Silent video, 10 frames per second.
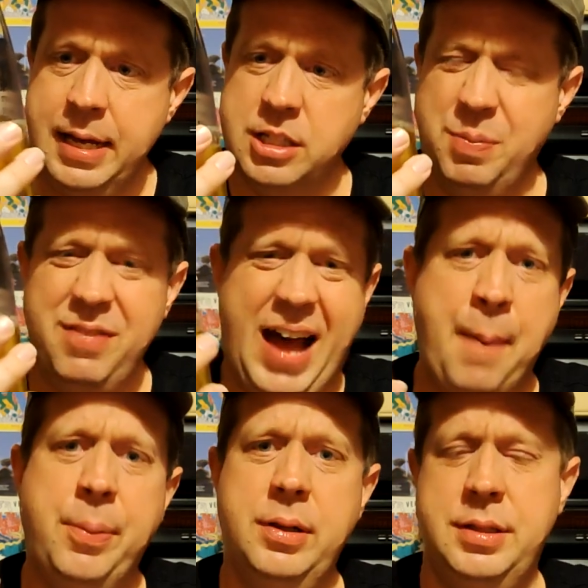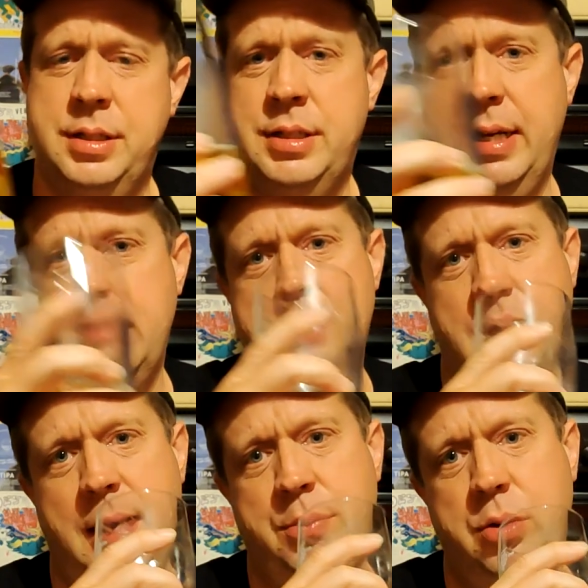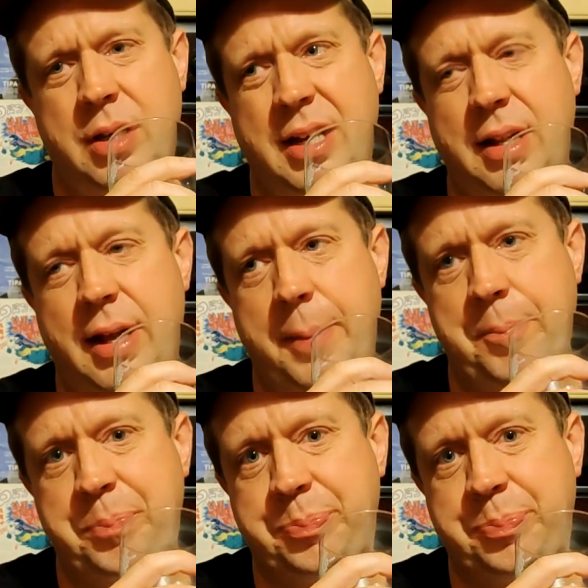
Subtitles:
There's a bit of apple in the taste there, but kind of like